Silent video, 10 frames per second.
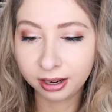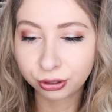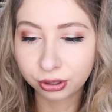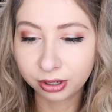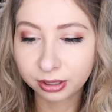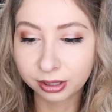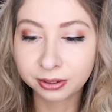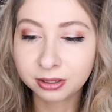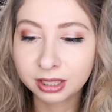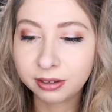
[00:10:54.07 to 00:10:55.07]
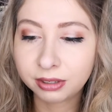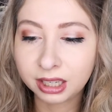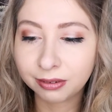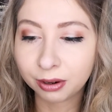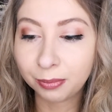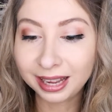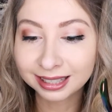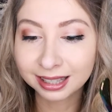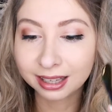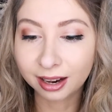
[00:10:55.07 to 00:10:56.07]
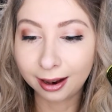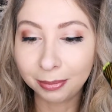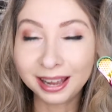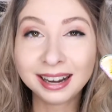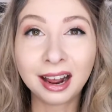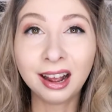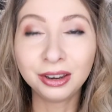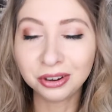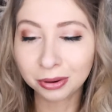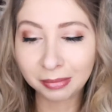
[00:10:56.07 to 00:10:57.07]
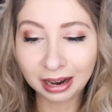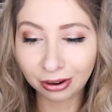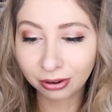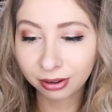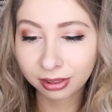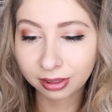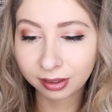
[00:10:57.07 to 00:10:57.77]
Assures loose leaf tea remains in the cup and not in your mouth.